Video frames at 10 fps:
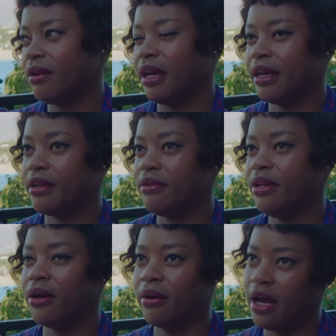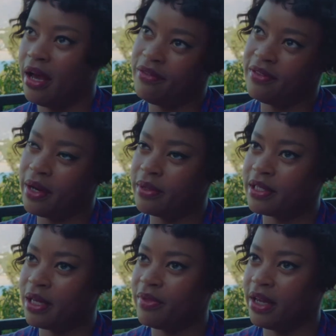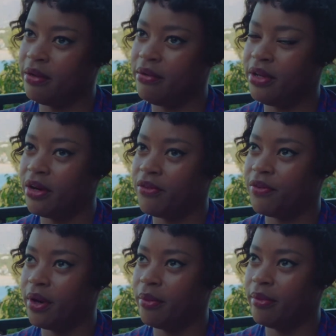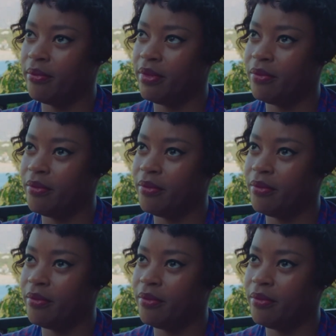like, you know, and I think that was something, you know, from